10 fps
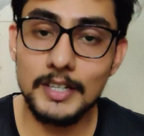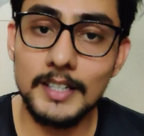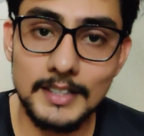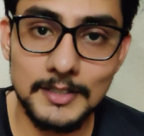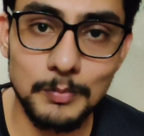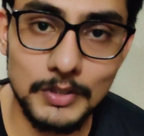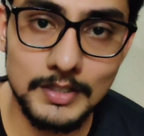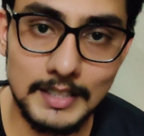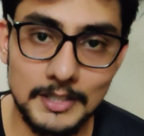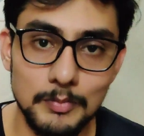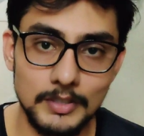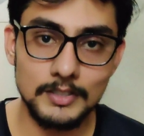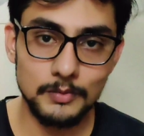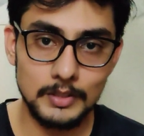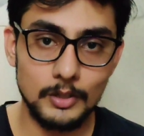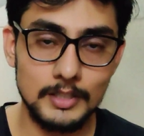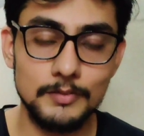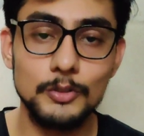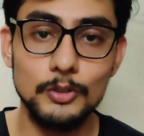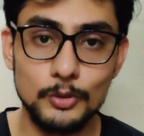sharing this personal experience with all
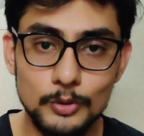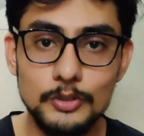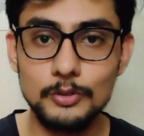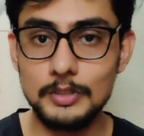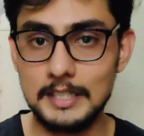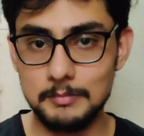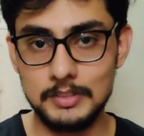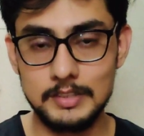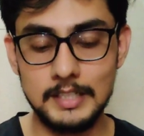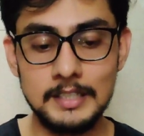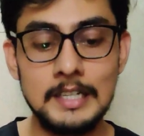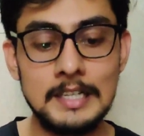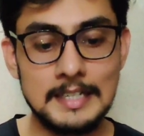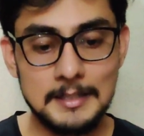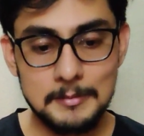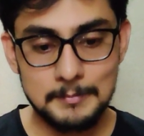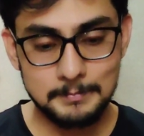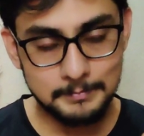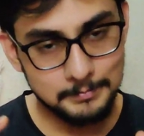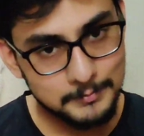of you. So don't do that mistake.
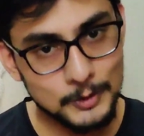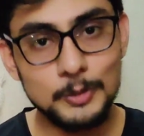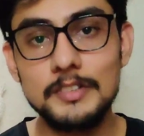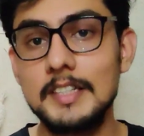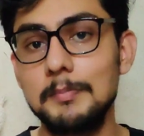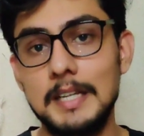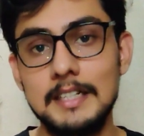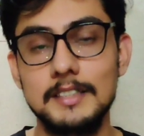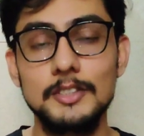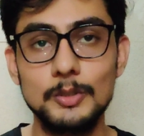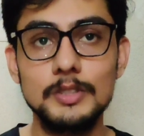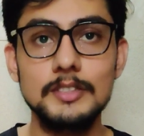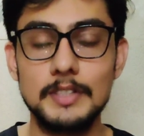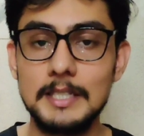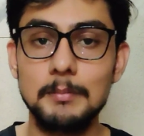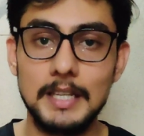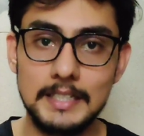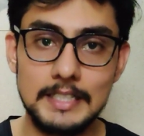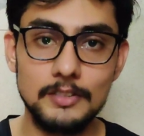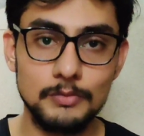Don't drink
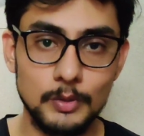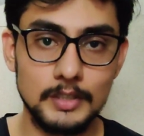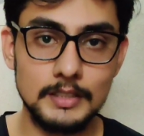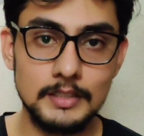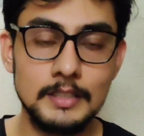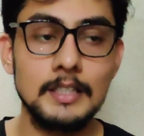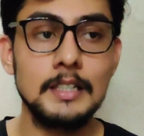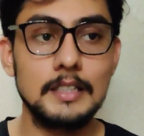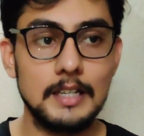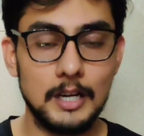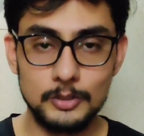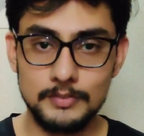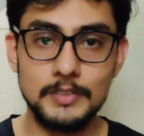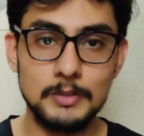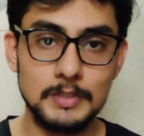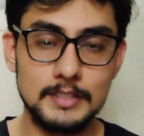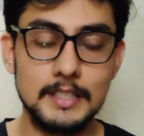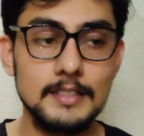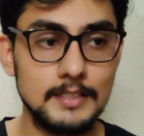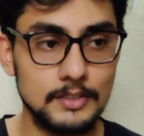plenty of water out of
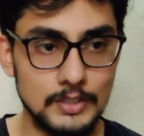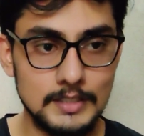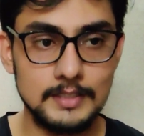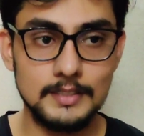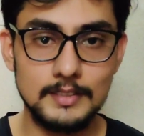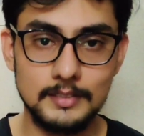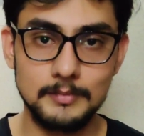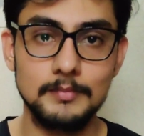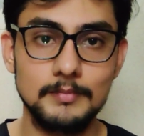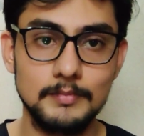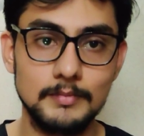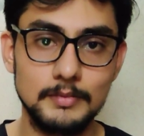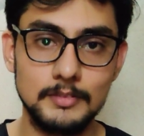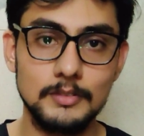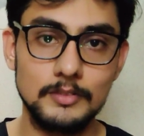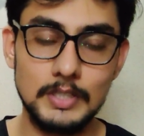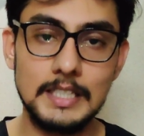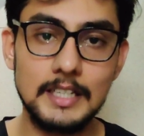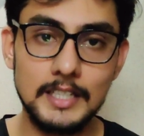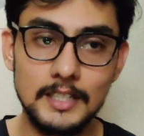nervousness. Just
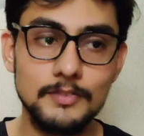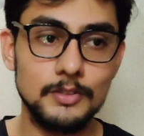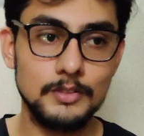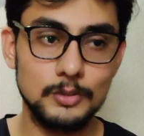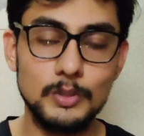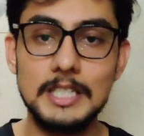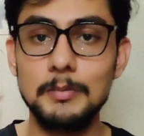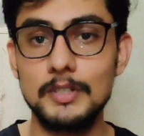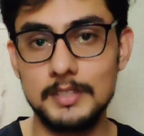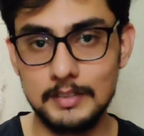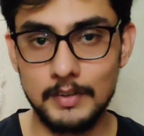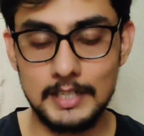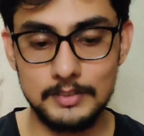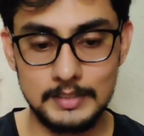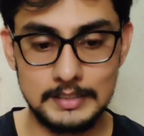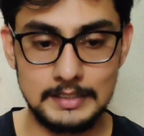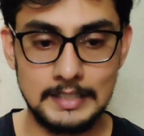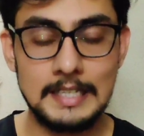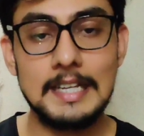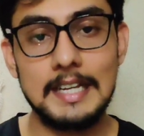drink enough to keep yourself hydrated,
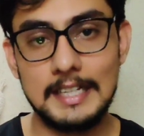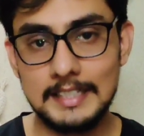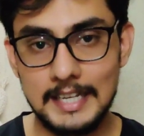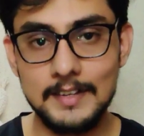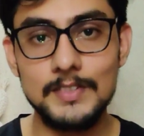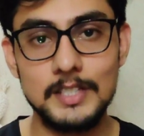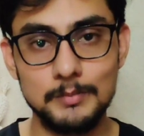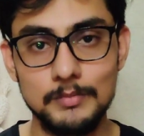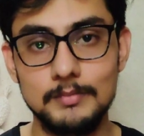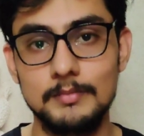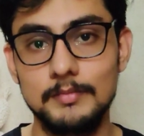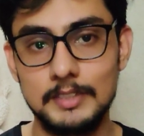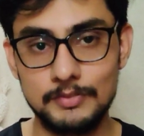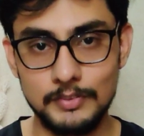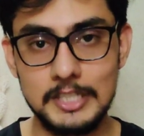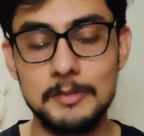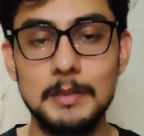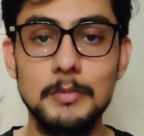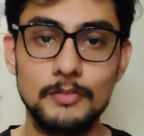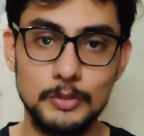and have some
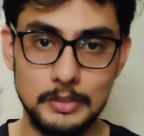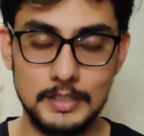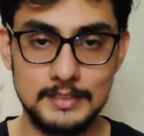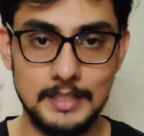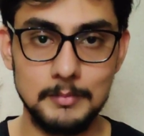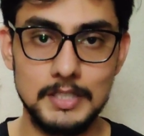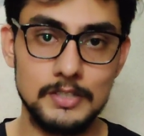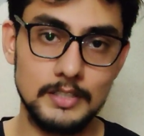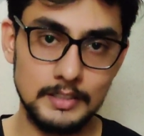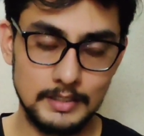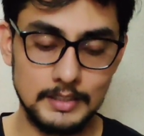refreshment before your examination